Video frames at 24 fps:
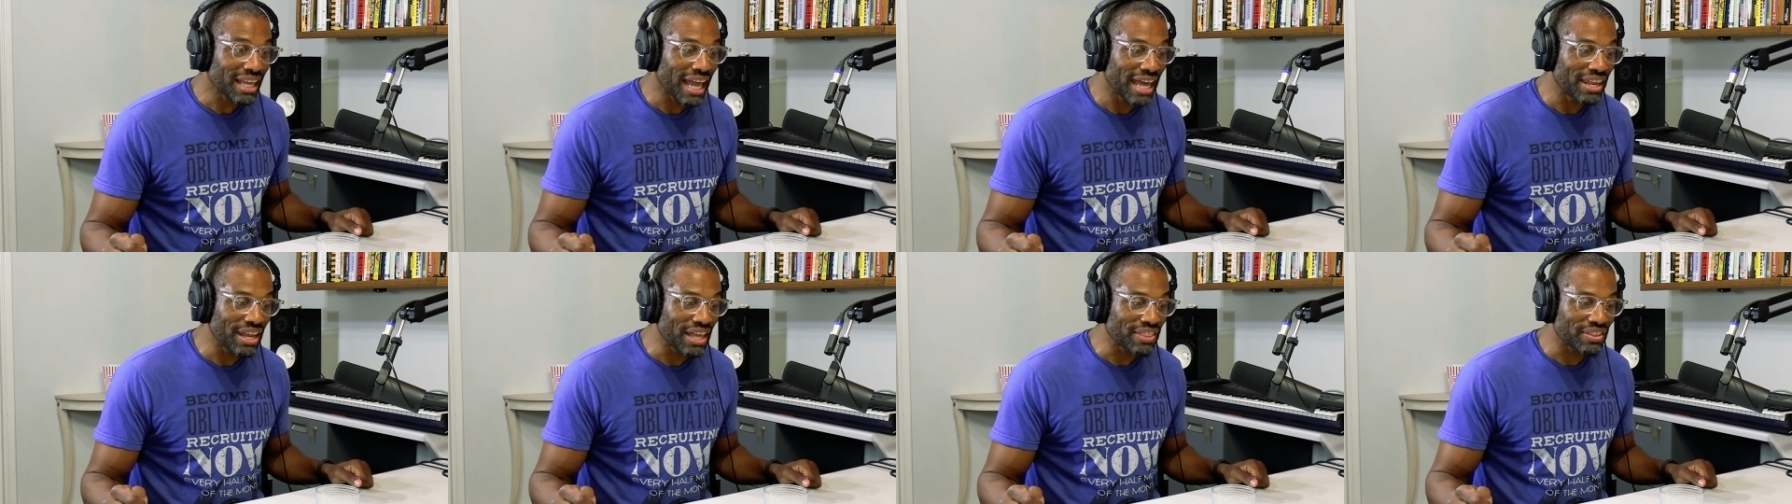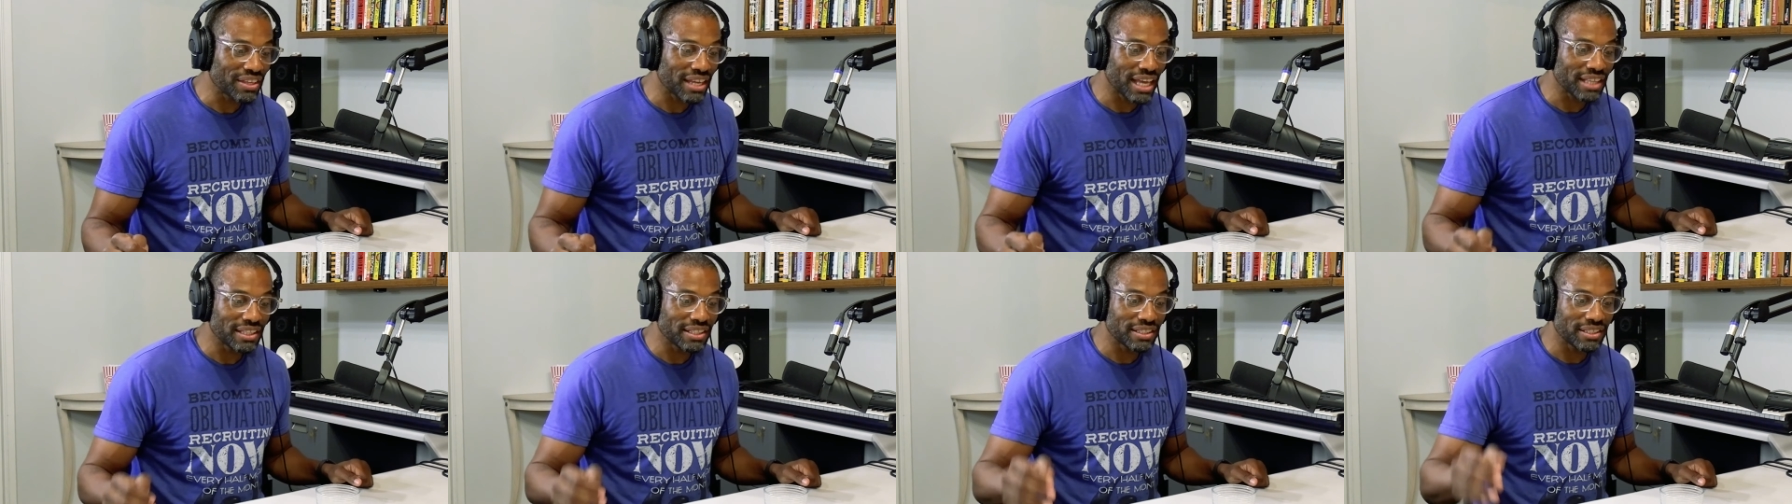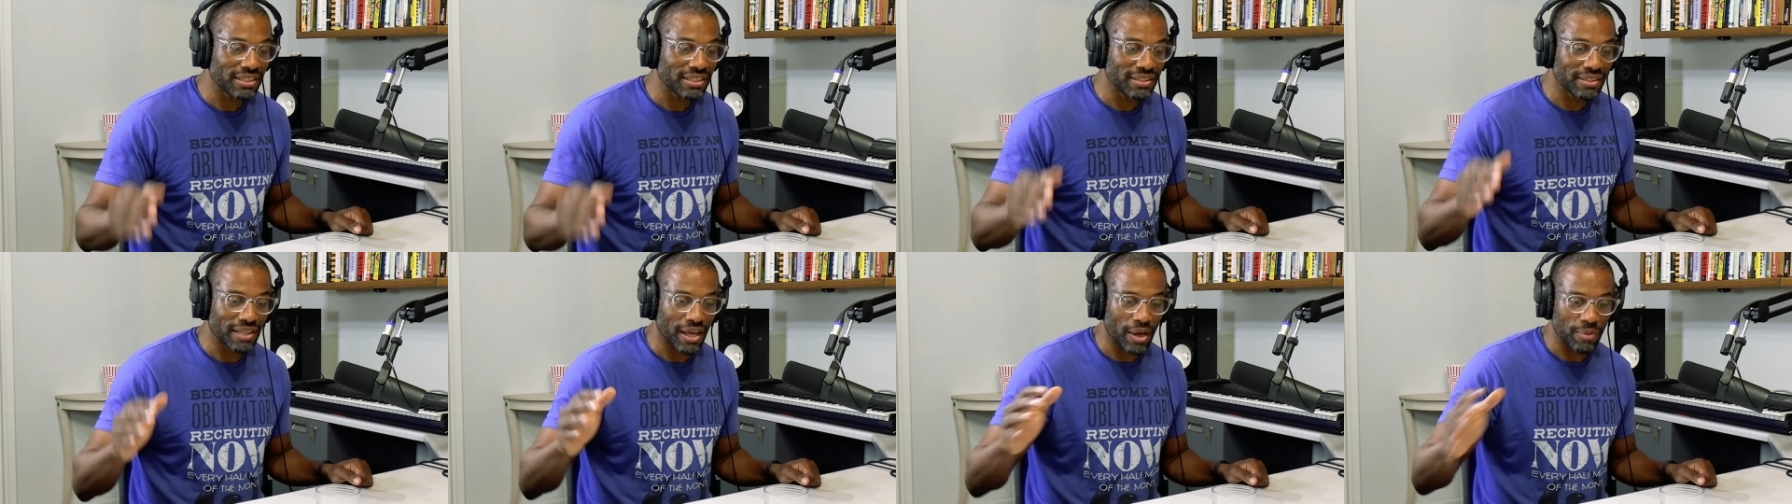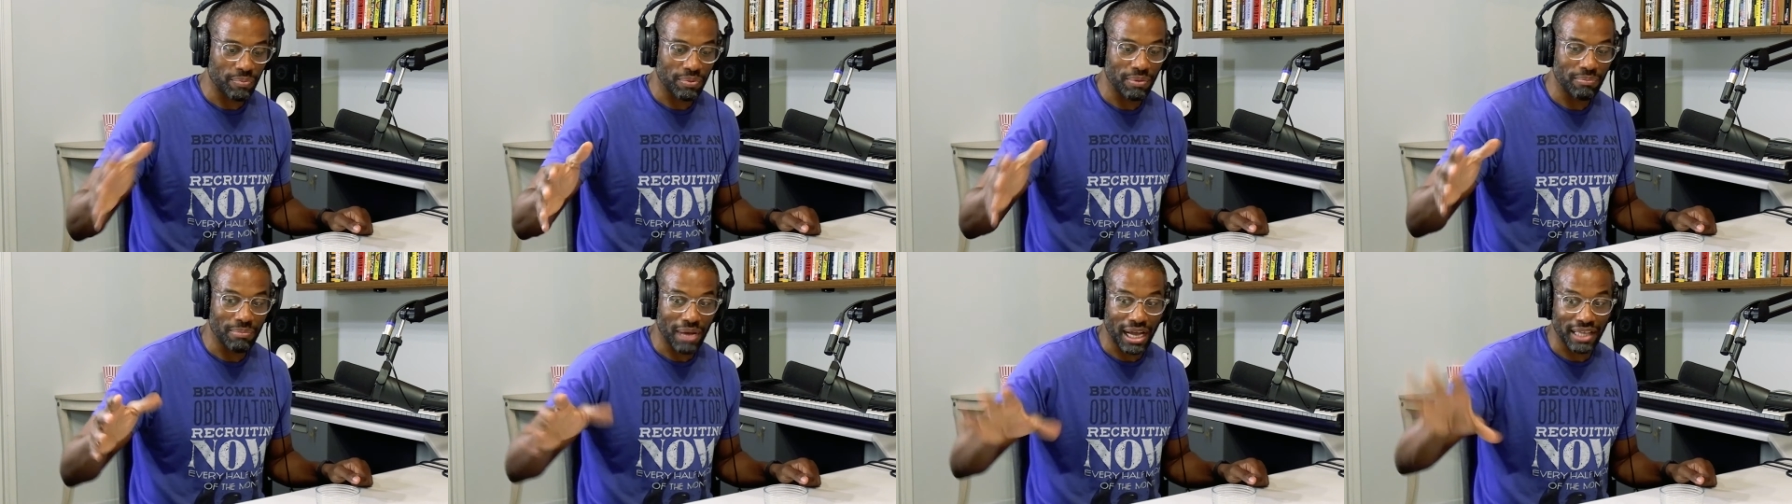And at the end of the
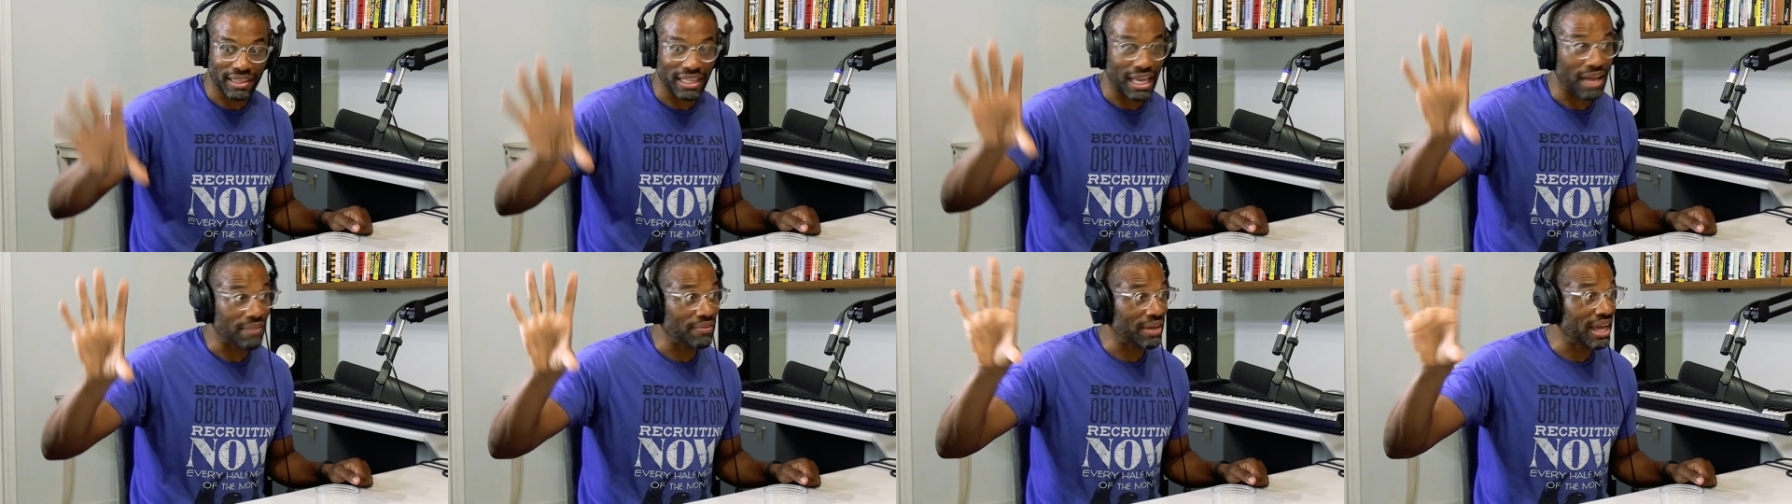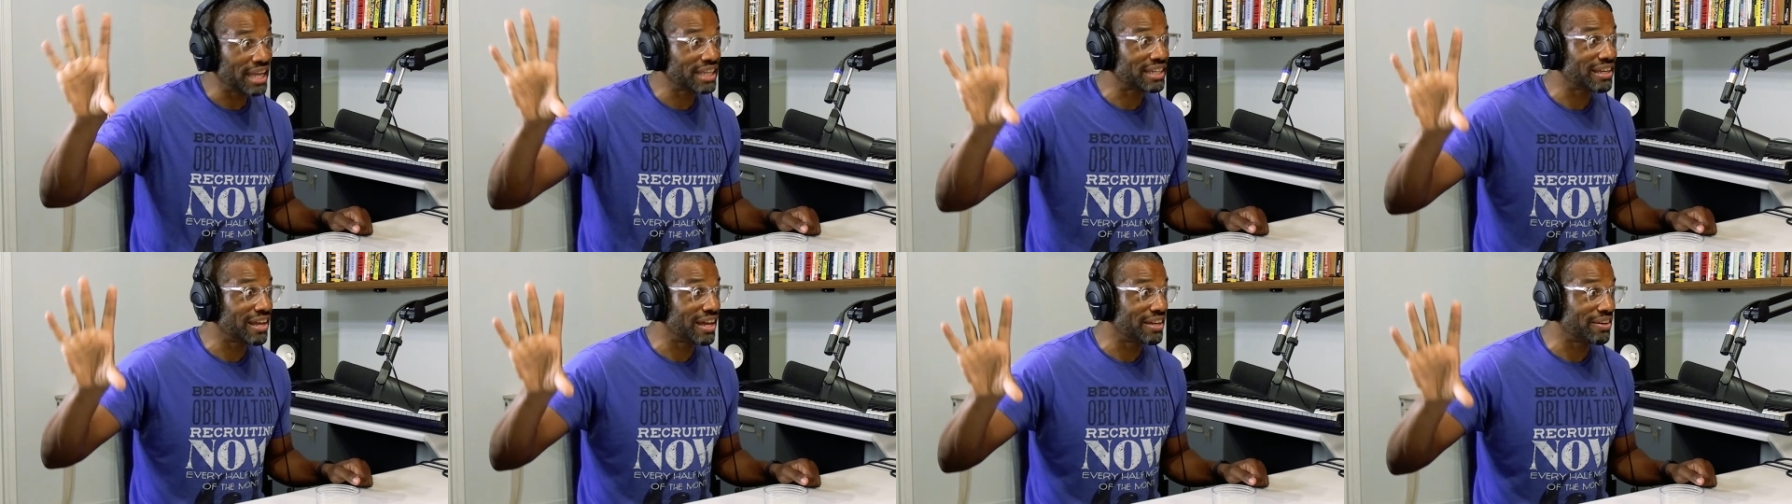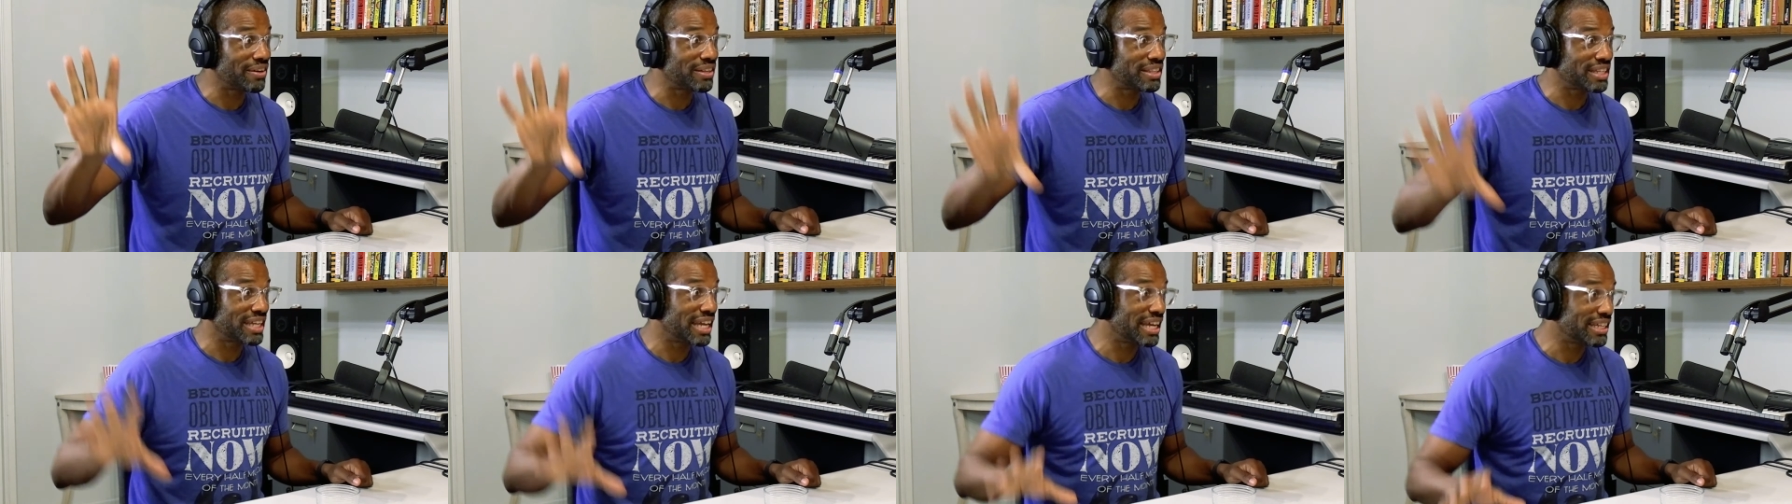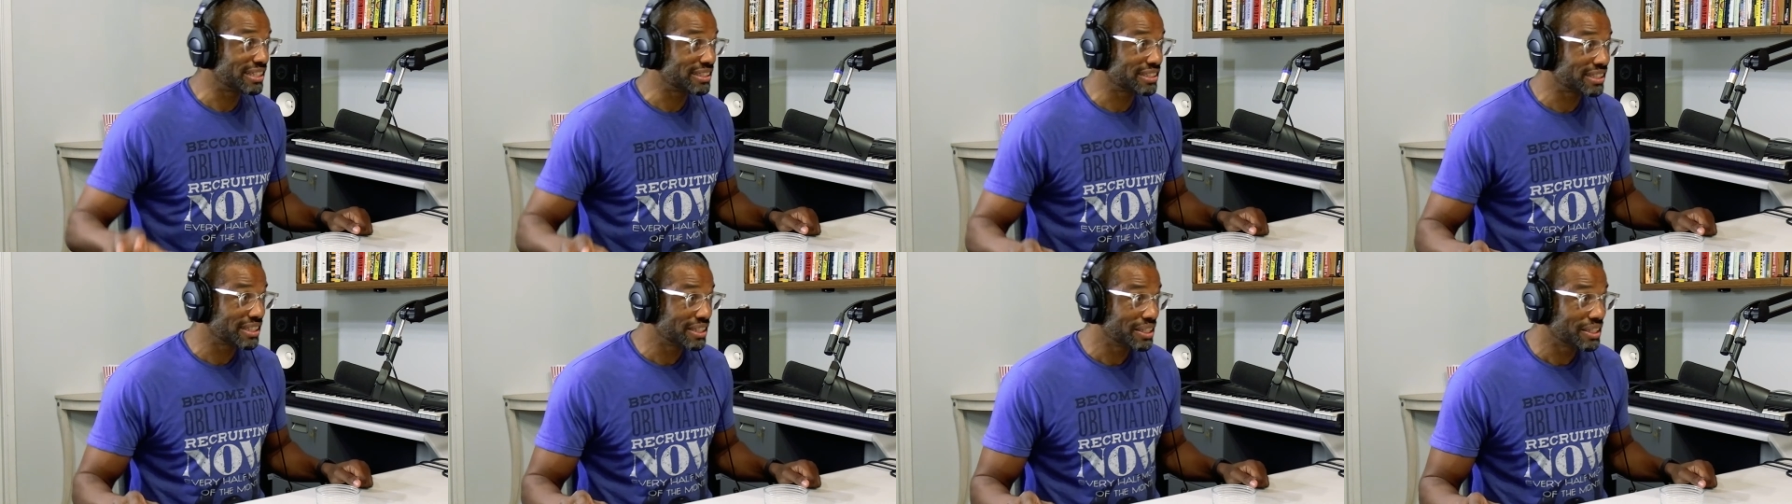open mic, they have a headliner at the
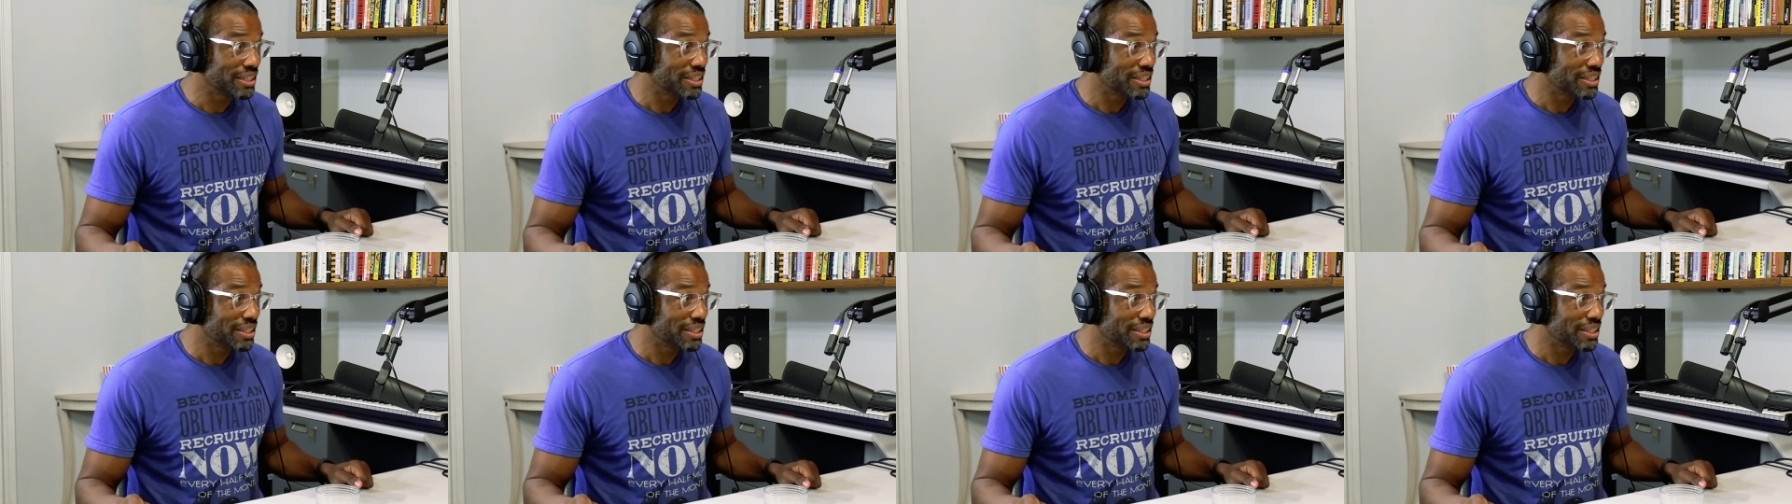end.